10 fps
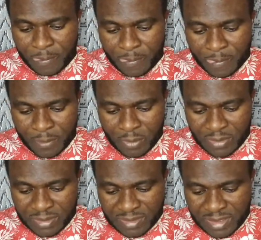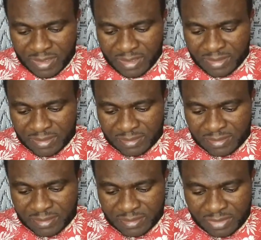connessa al
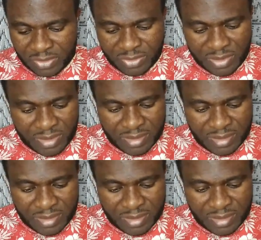sinistro stradale